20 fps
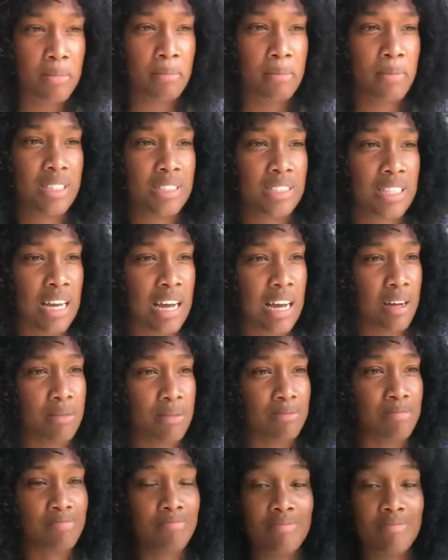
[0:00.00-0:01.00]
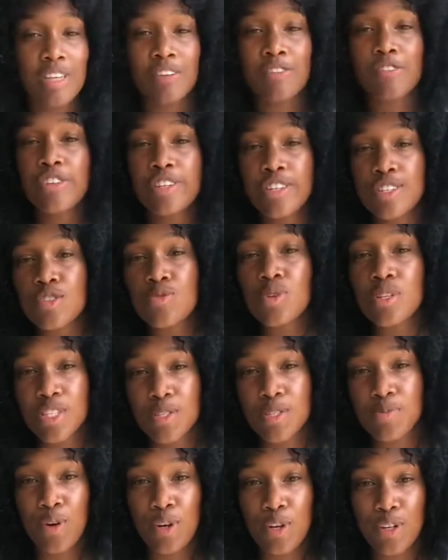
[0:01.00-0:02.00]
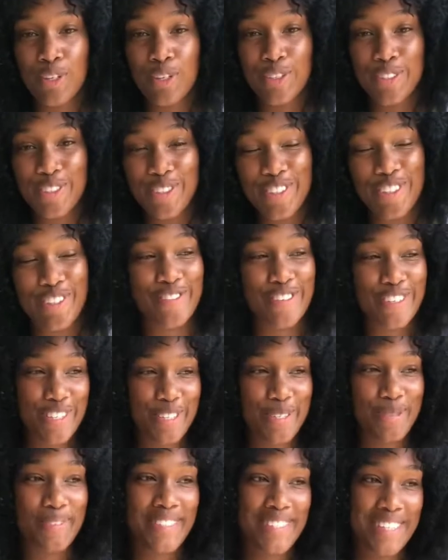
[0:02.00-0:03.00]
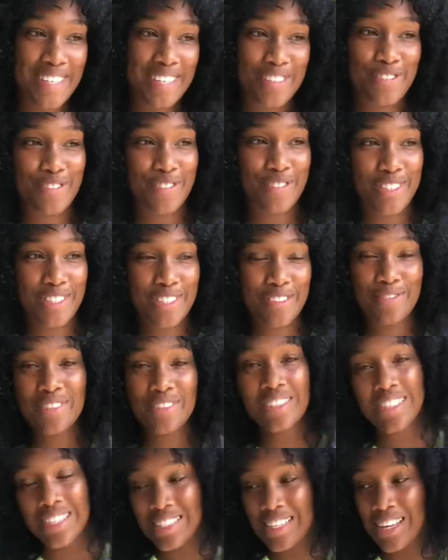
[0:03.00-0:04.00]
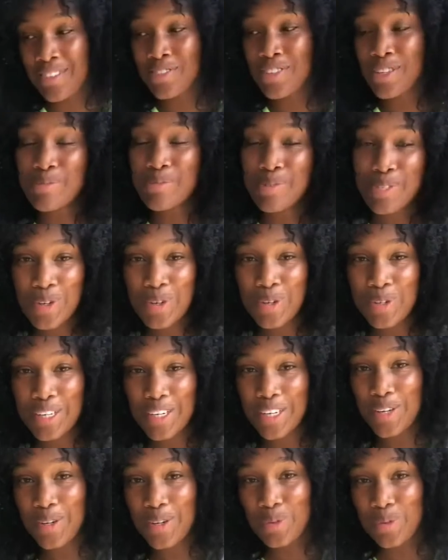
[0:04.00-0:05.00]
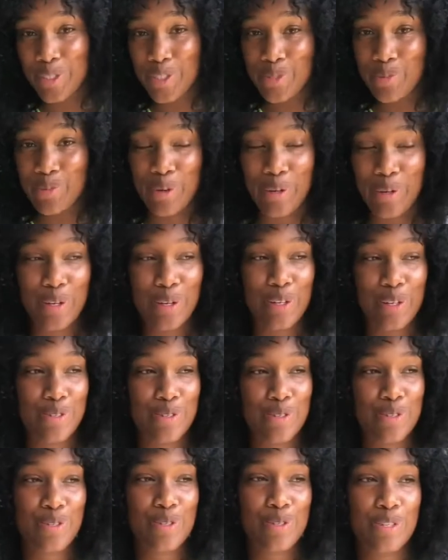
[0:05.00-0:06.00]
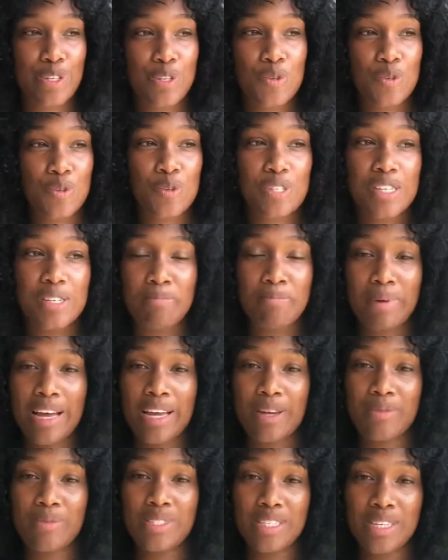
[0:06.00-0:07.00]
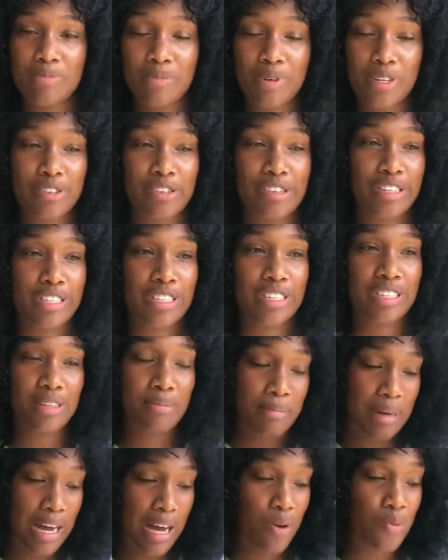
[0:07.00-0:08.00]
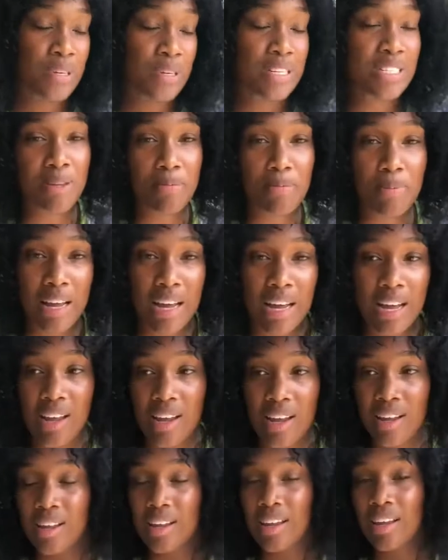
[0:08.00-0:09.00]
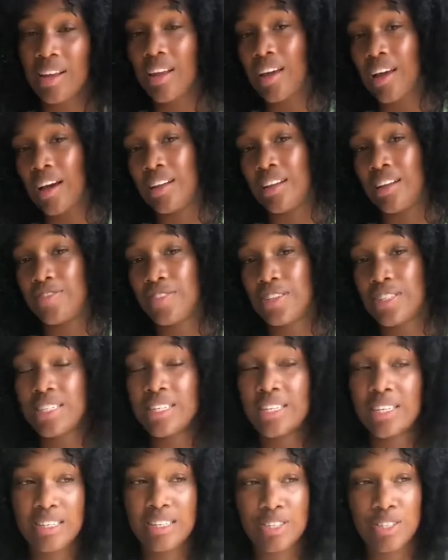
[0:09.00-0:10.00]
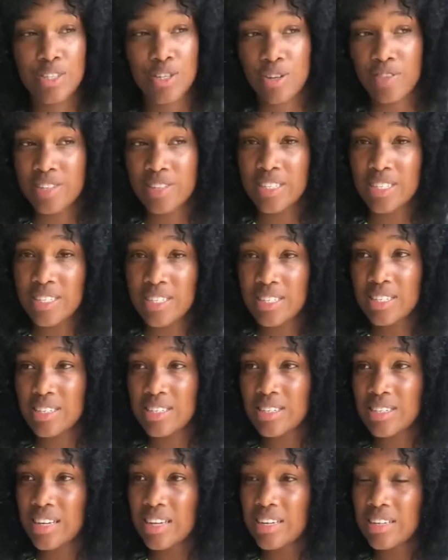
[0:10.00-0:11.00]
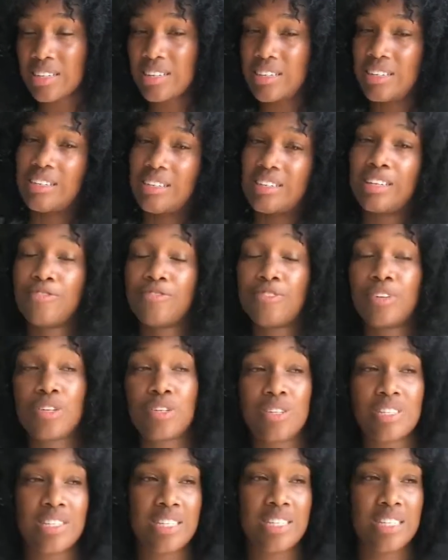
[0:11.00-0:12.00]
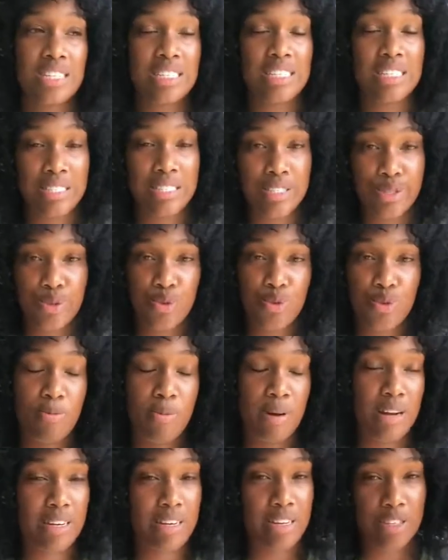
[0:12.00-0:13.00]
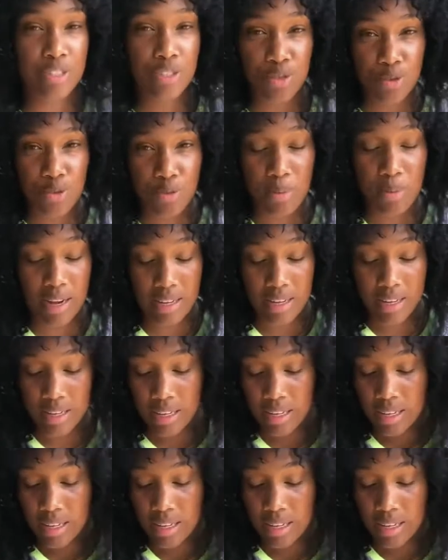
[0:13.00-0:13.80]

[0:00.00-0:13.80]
but your greens will spoil on you, your vegetables and your fruits, if you just have them sit down there, they will spoil on you. So you know, just buy within moderation. You buy a week's supply, and if you take it, or if you take it, and if you see the need to go back, then you go back